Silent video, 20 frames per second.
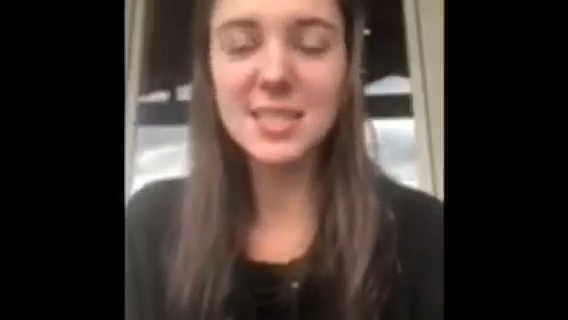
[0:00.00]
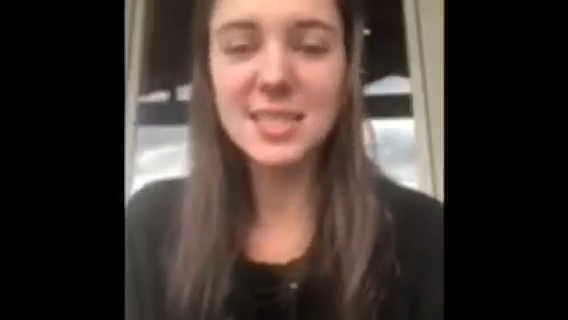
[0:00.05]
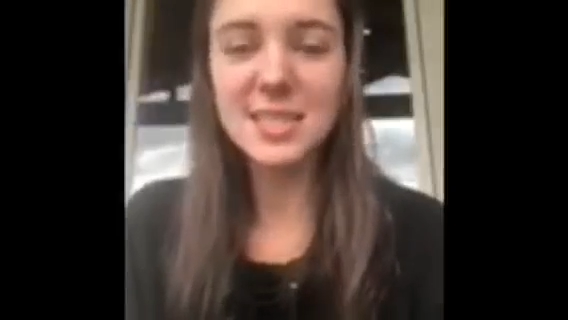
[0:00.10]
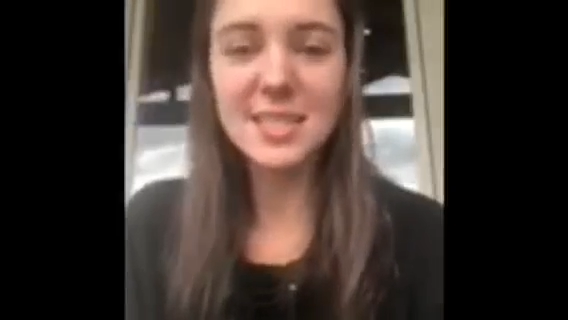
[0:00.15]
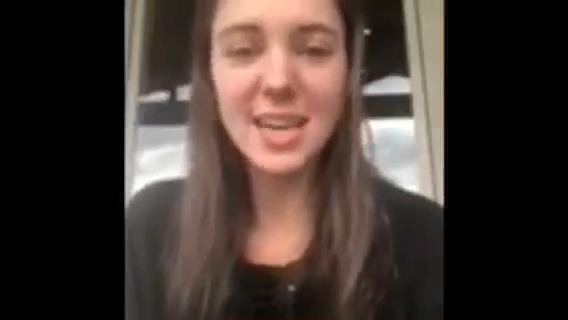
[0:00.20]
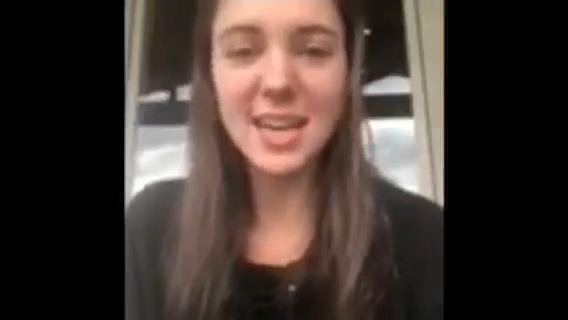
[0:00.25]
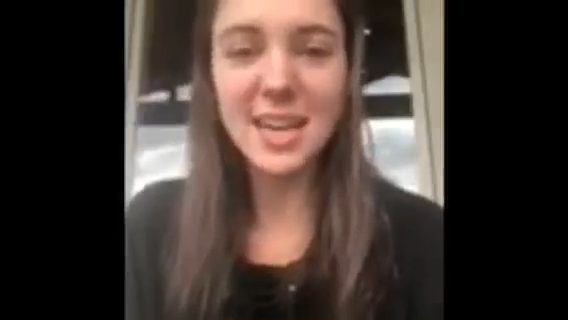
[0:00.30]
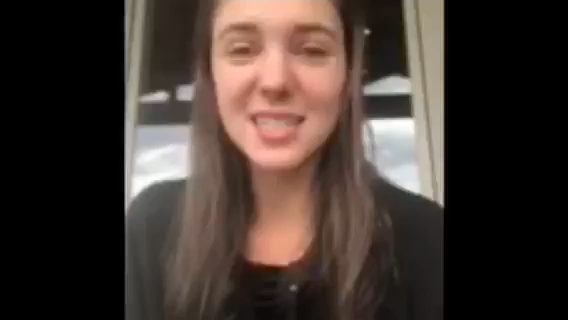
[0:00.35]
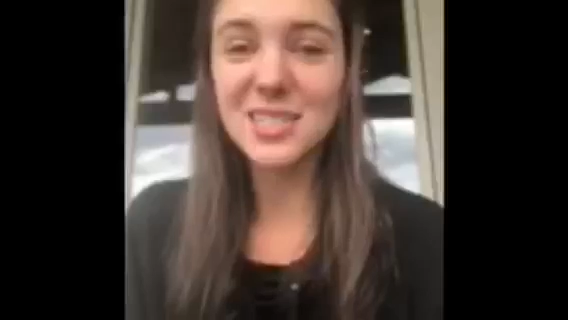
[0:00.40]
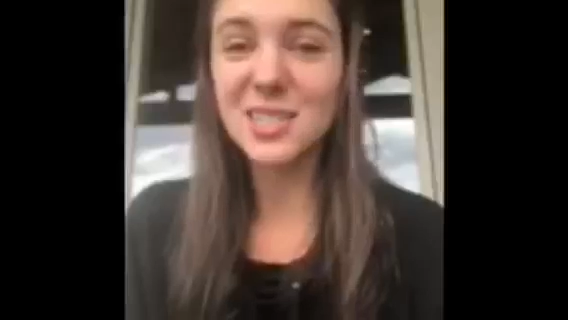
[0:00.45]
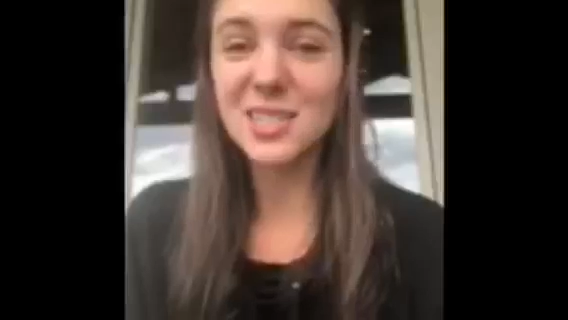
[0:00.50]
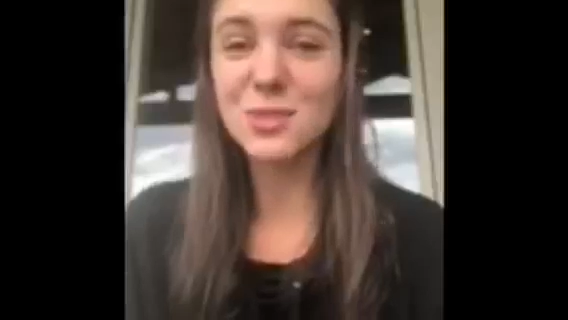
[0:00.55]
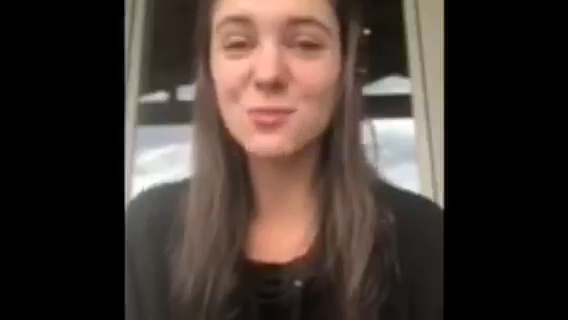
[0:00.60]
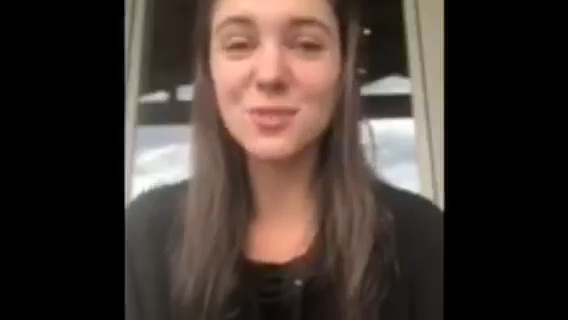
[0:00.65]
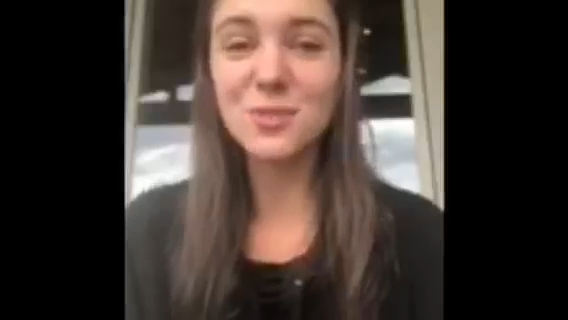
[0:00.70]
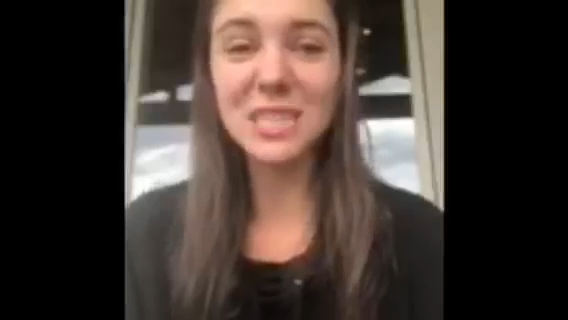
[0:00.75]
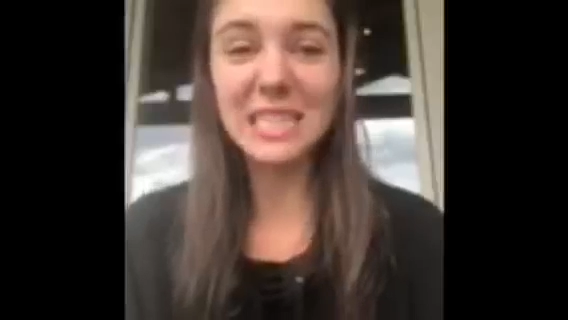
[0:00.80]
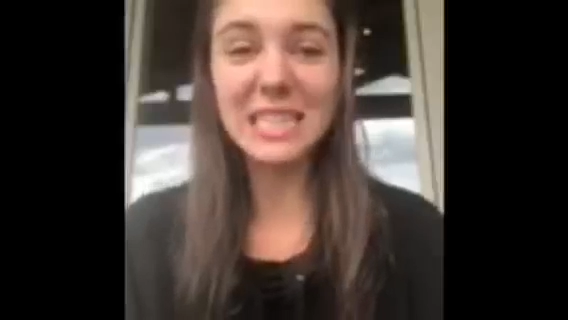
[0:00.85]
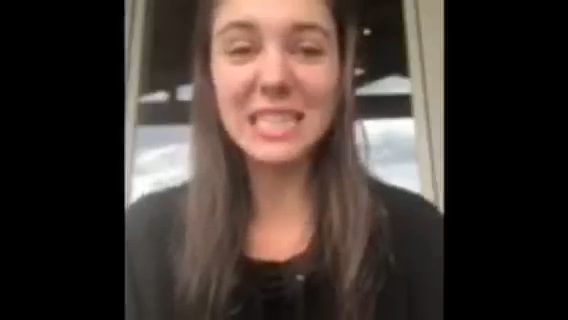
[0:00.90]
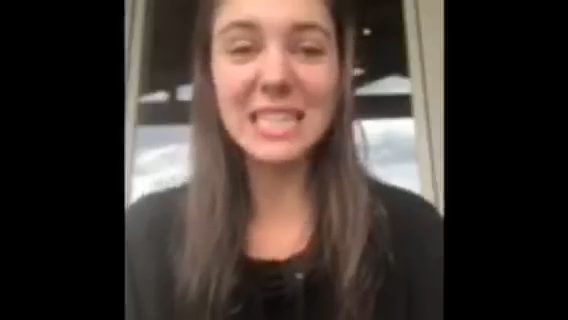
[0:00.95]
This task is
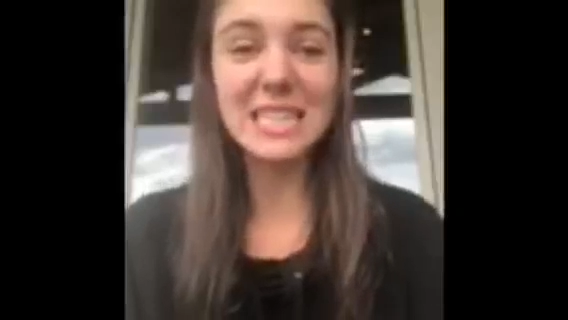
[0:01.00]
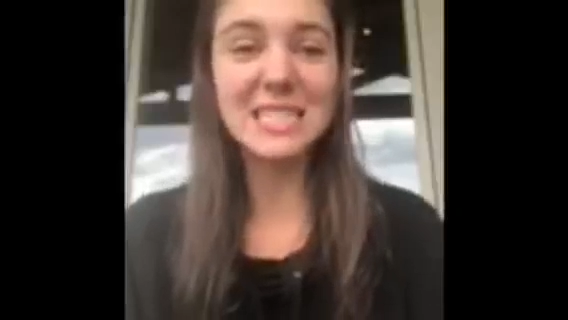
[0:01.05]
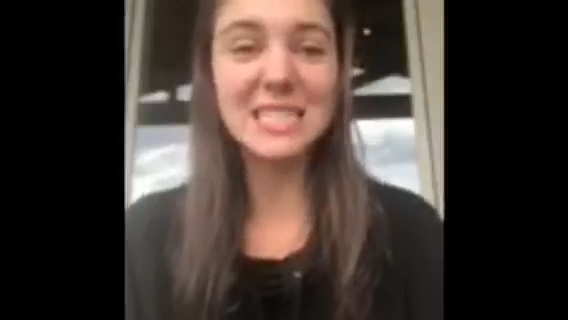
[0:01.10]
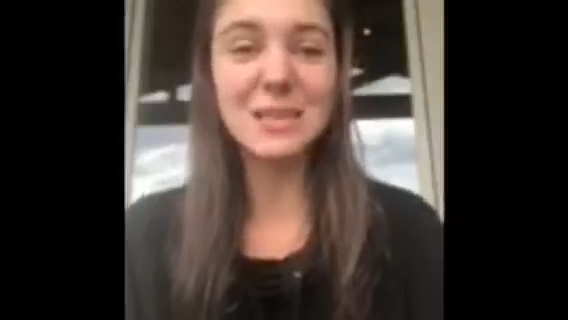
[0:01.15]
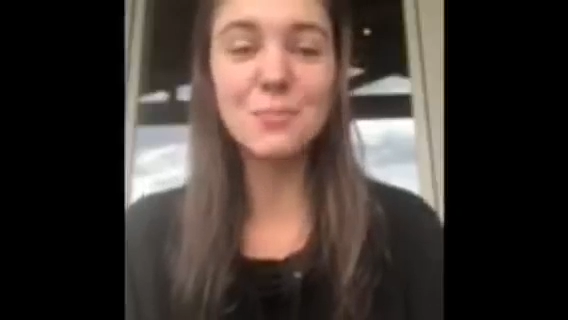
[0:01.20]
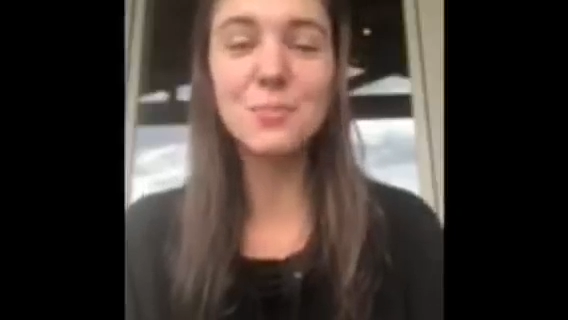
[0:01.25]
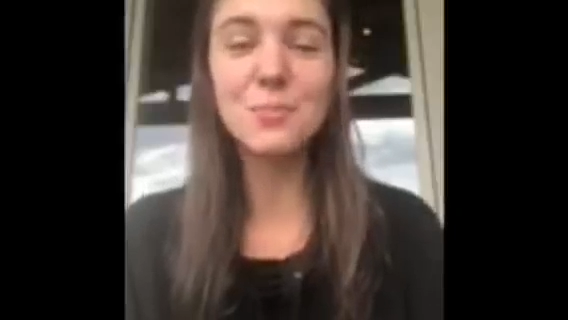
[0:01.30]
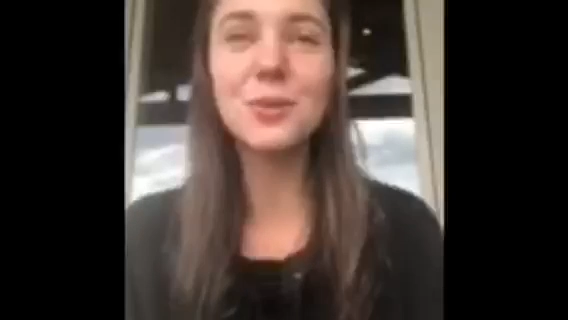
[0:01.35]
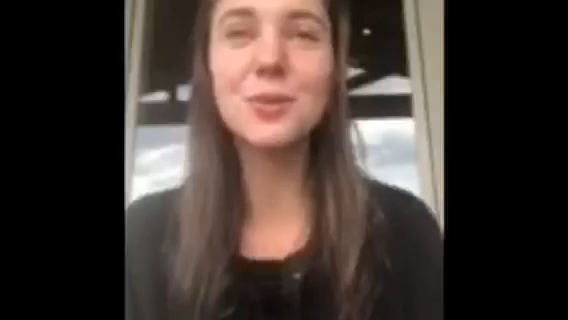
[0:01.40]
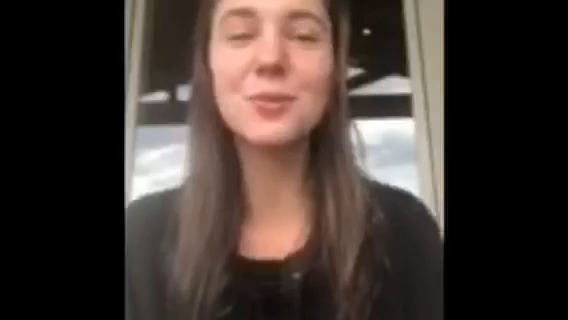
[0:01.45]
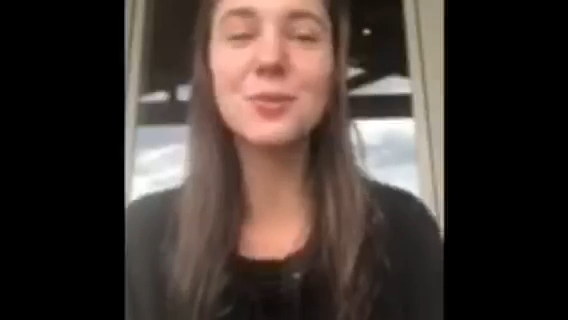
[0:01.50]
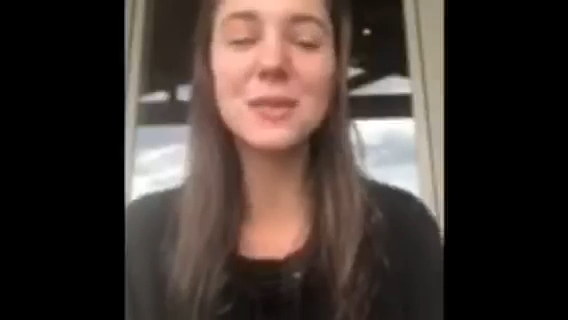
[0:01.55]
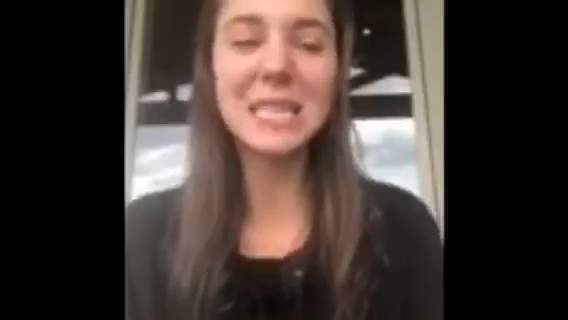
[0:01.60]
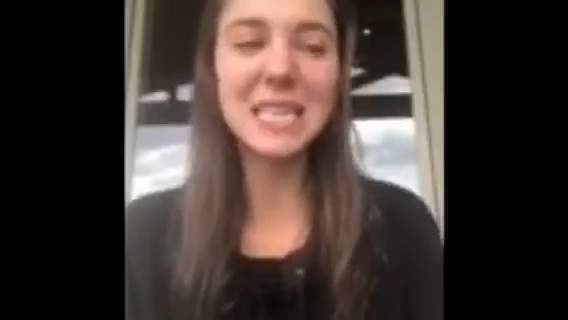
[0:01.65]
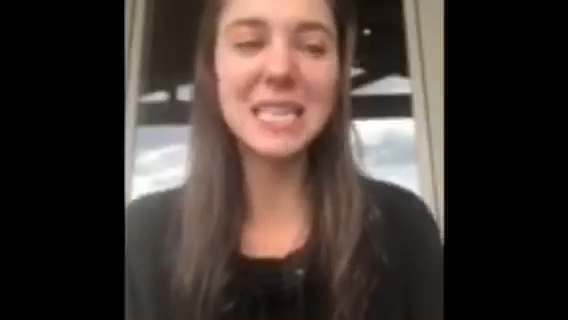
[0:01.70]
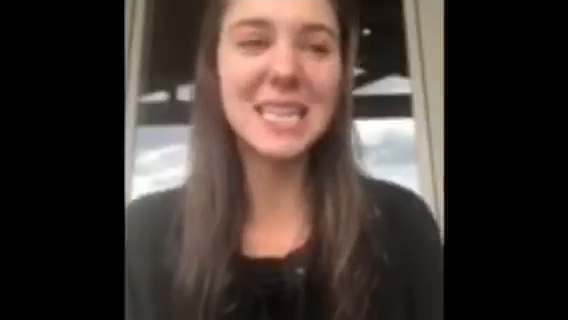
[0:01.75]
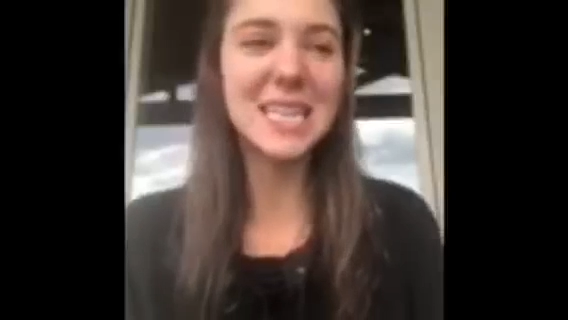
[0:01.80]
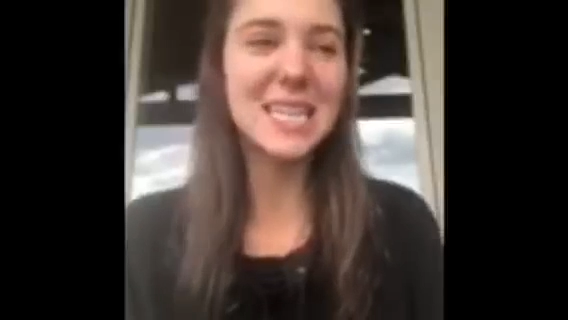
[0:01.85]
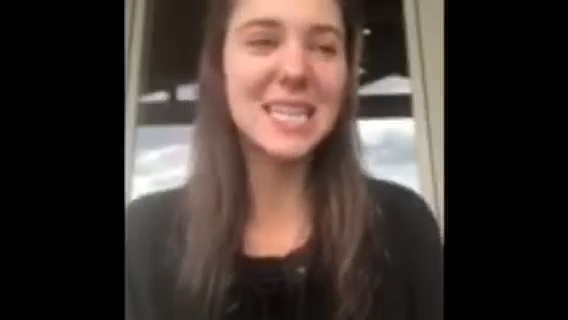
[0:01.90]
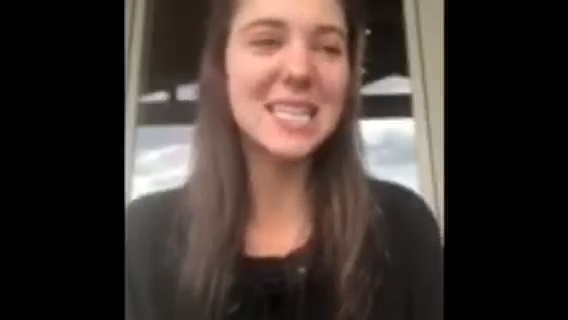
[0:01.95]
really simple,
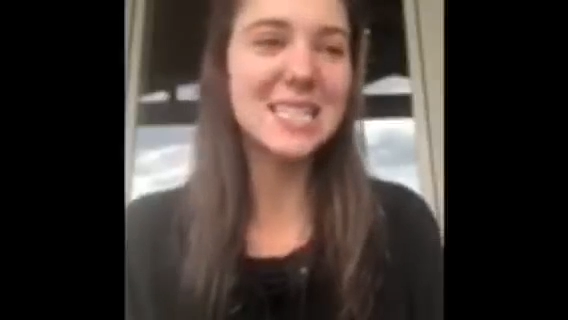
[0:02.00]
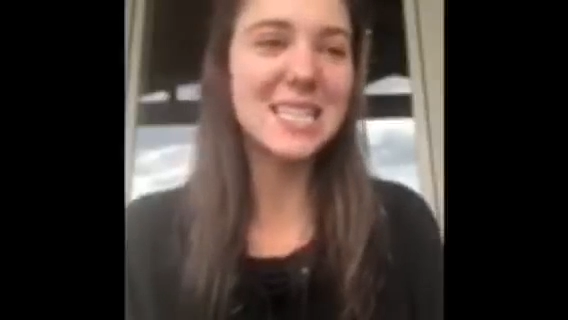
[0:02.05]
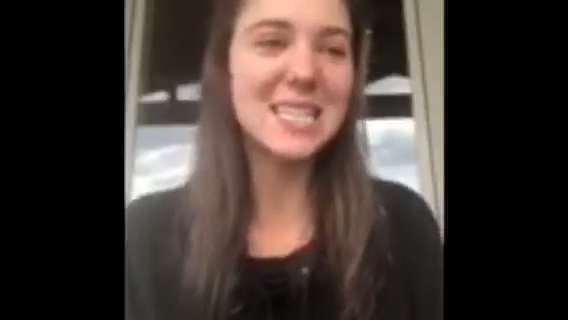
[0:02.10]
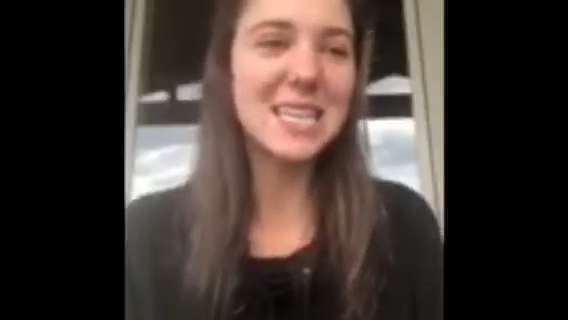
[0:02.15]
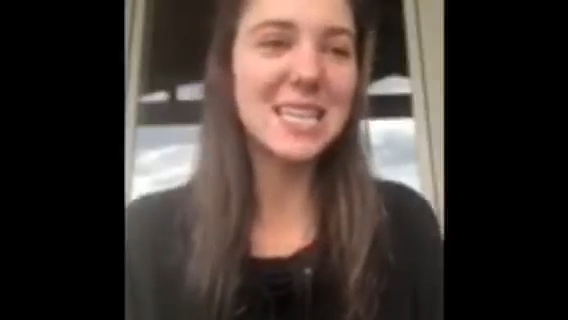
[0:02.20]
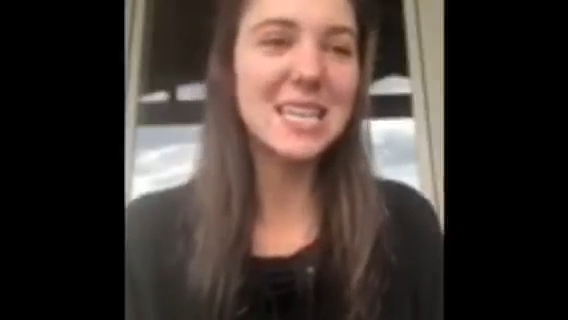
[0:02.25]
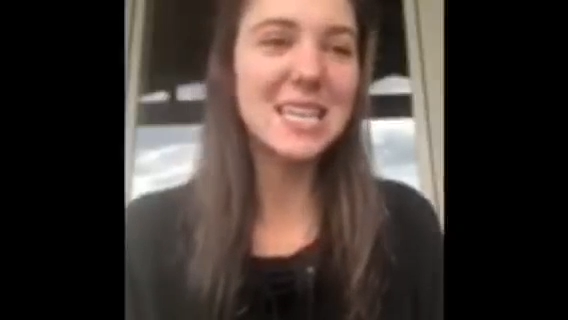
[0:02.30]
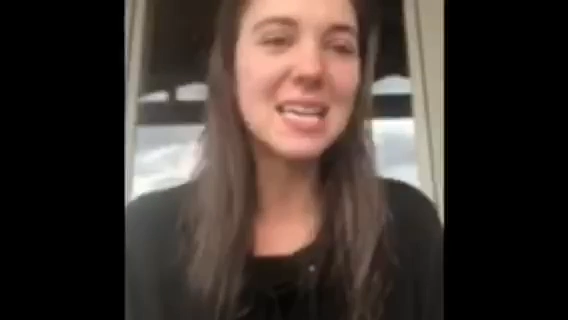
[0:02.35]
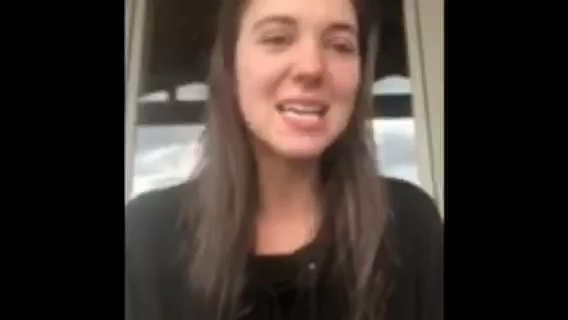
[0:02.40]
really easy.